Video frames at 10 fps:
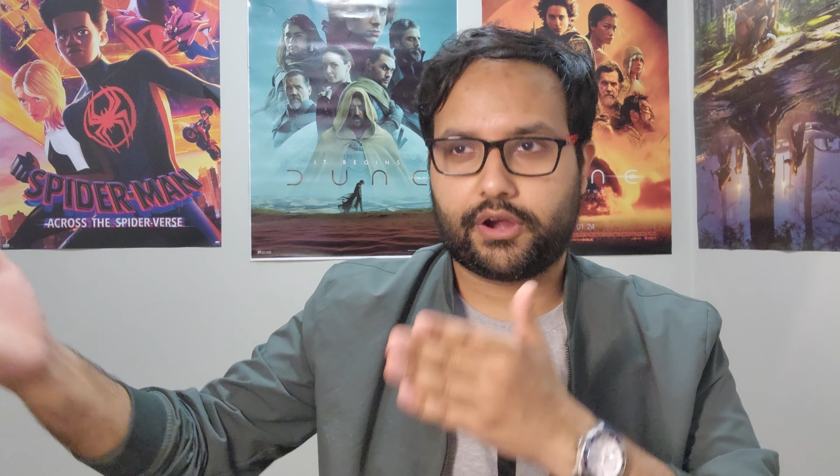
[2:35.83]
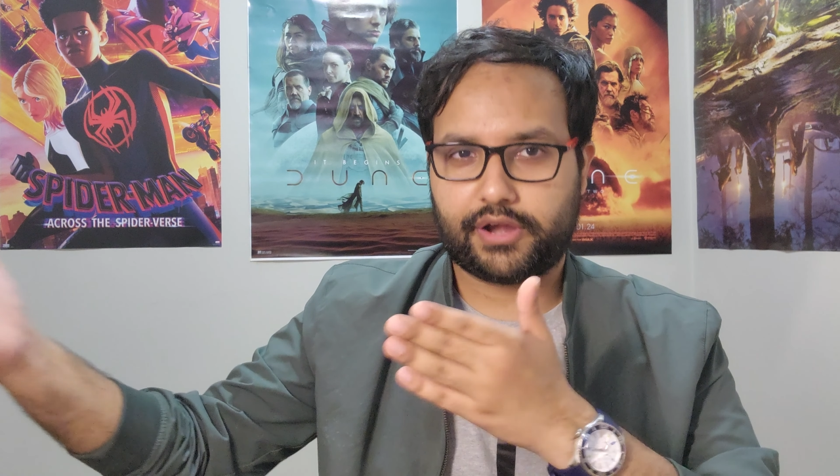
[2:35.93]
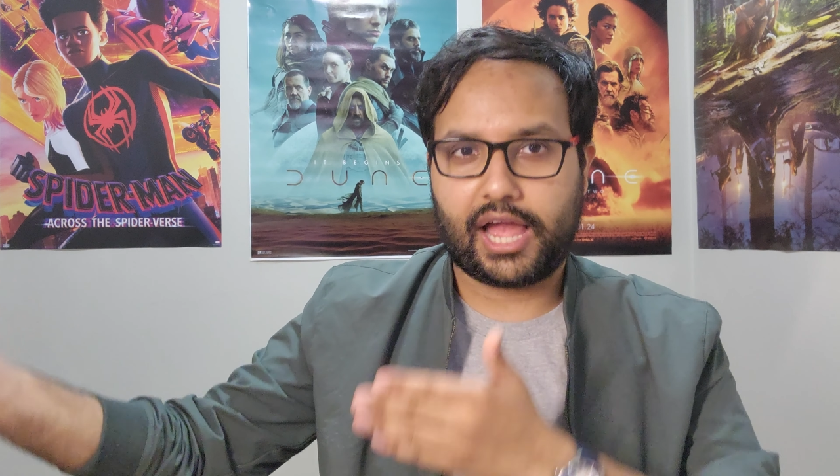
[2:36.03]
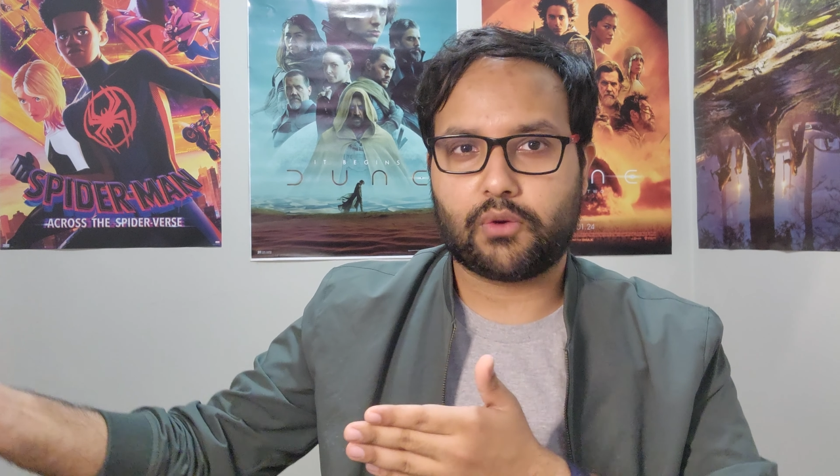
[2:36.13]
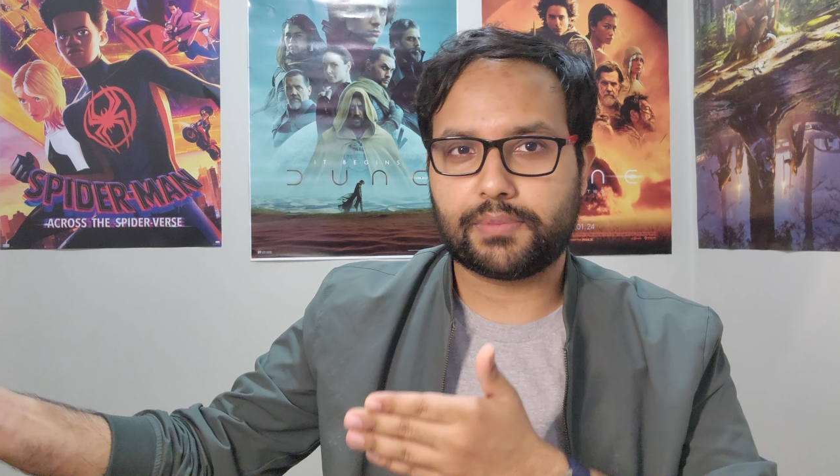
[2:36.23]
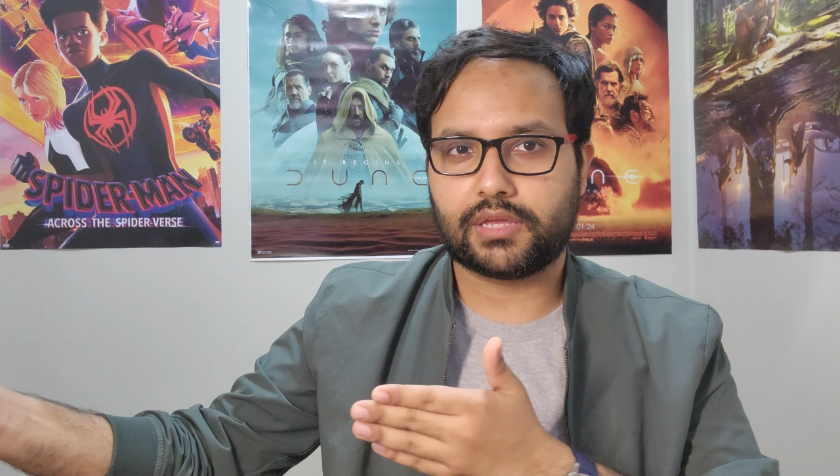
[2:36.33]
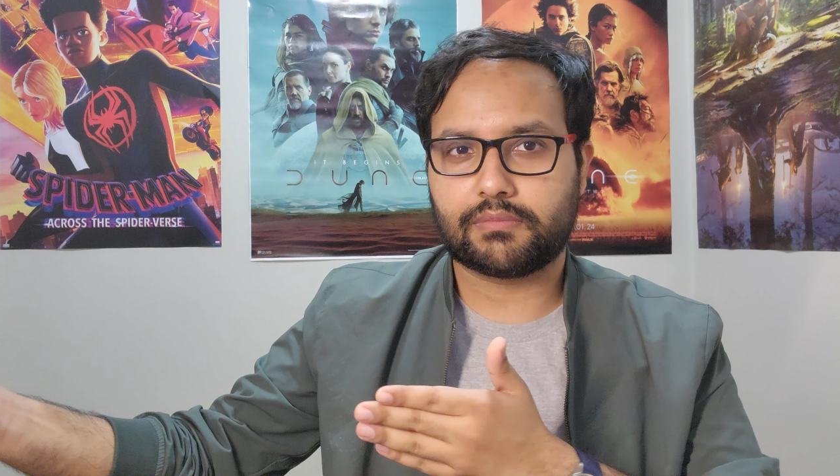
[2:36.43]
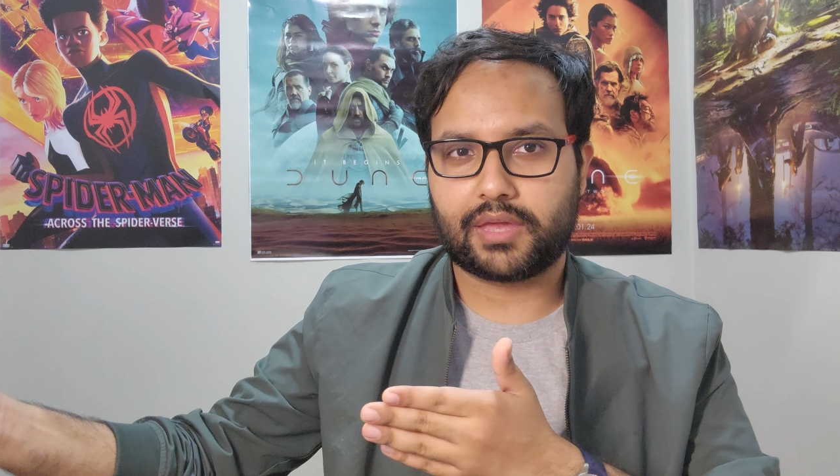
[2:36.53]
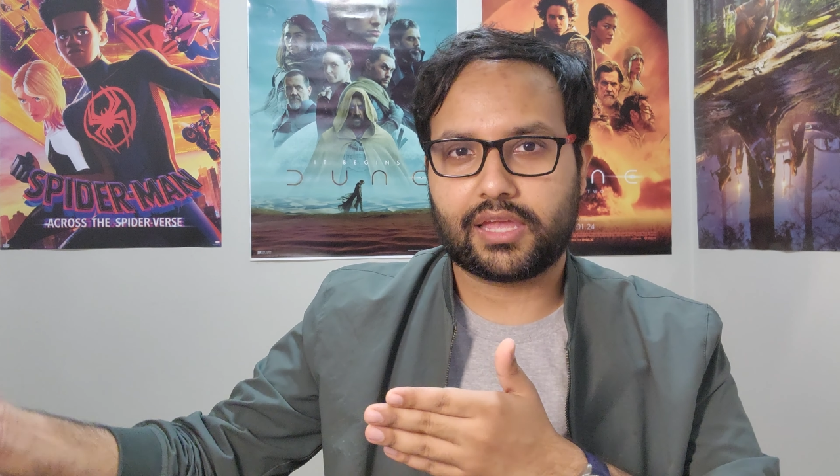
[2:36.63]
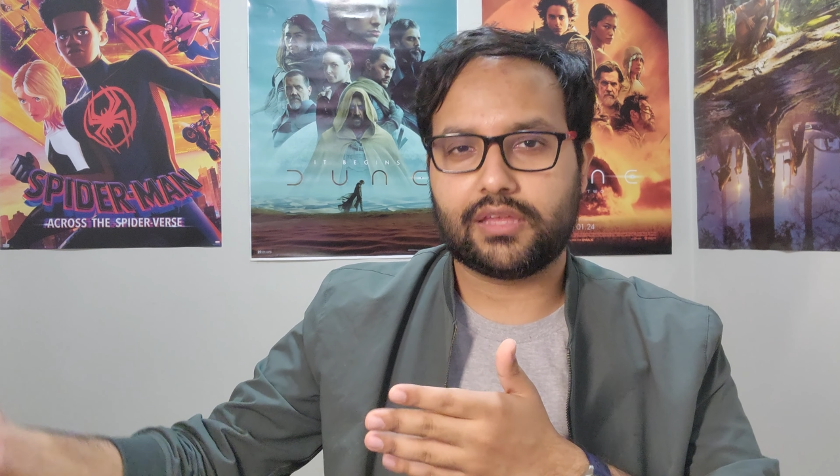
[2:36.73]
are now being
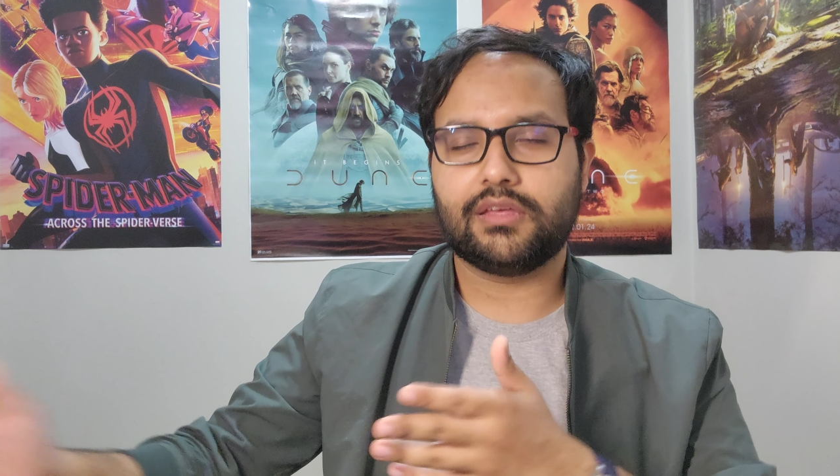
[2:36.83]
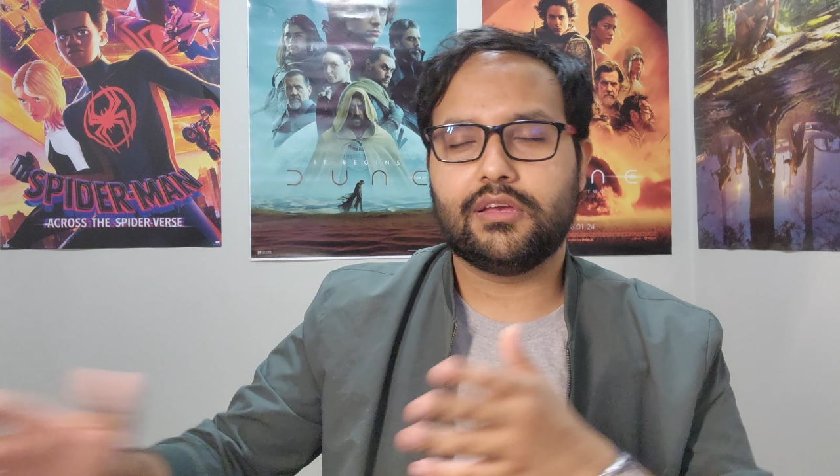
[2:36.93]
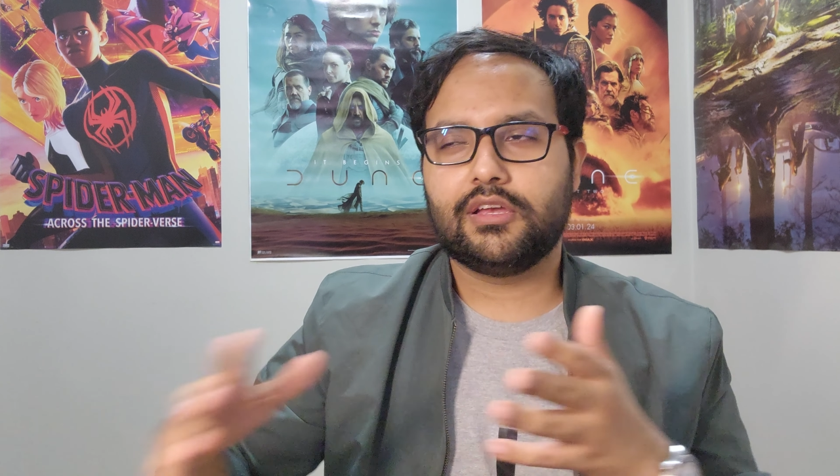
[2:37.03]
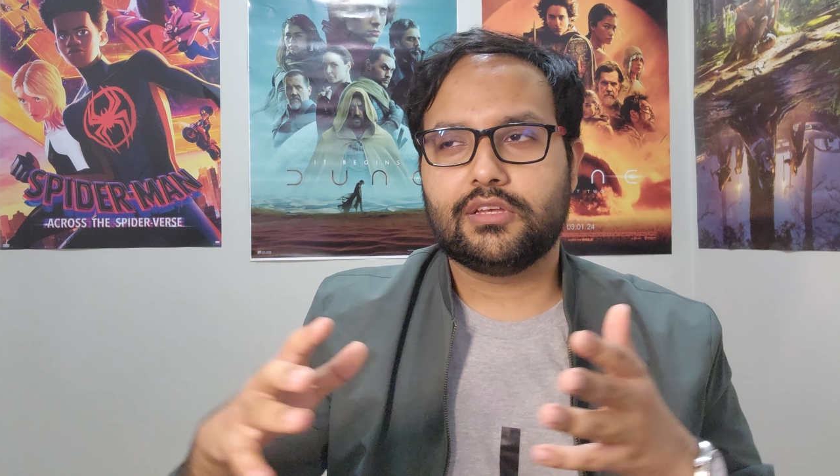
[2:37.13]
made.